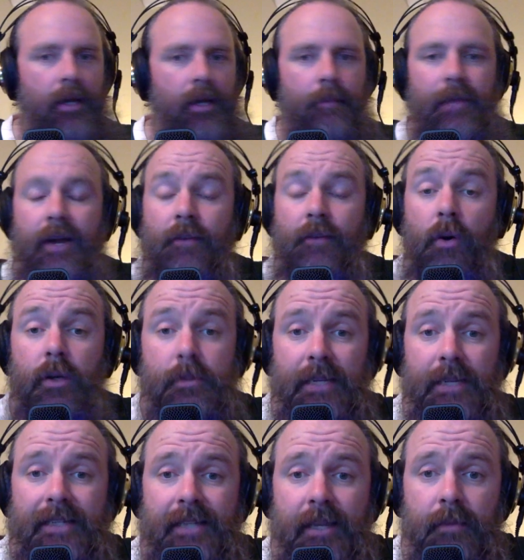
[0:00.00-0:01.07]
Man, I've always
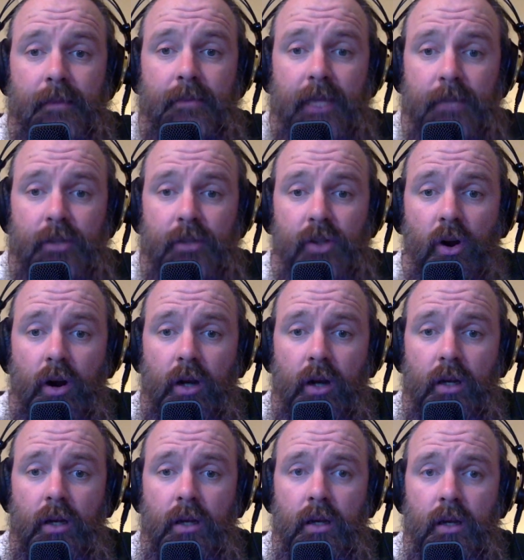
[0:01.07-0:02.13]
been Team Stark.
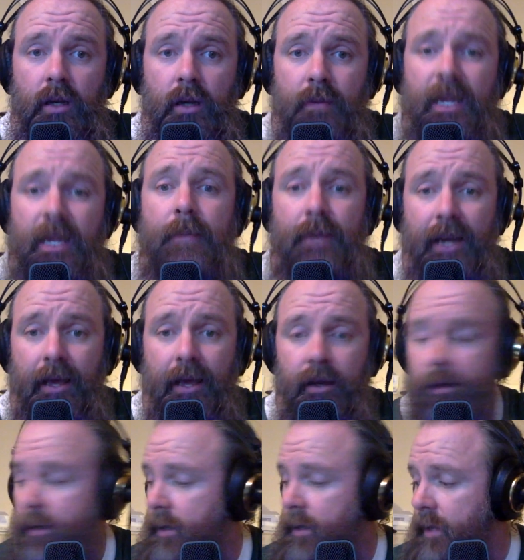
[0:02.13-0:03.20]
I'm keeping it
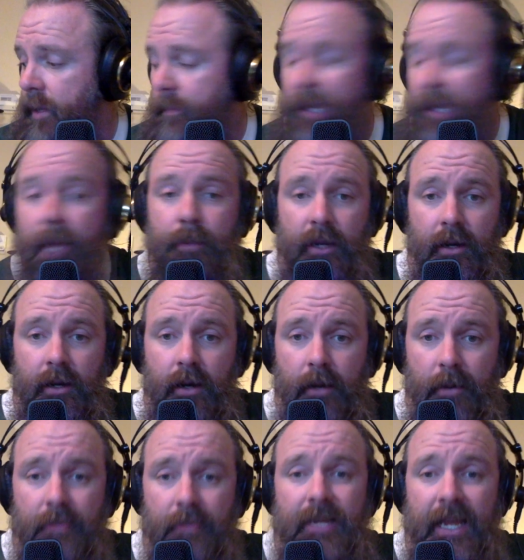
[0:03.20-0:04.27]

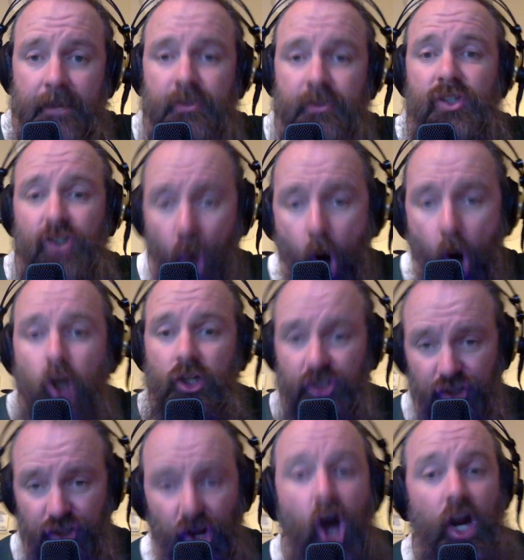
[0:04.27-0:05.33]
up. I'm Team Stark,
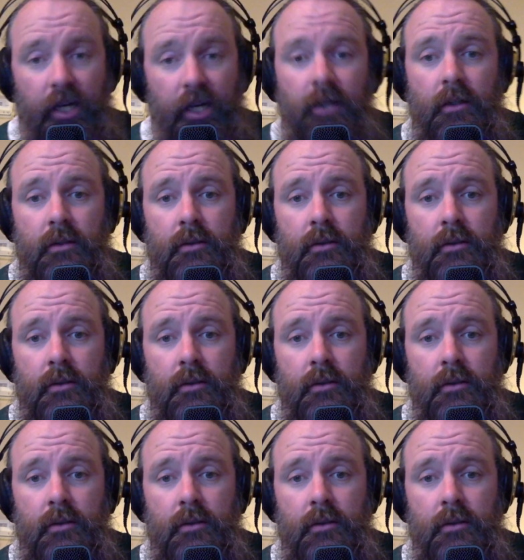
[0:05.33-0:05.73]
son!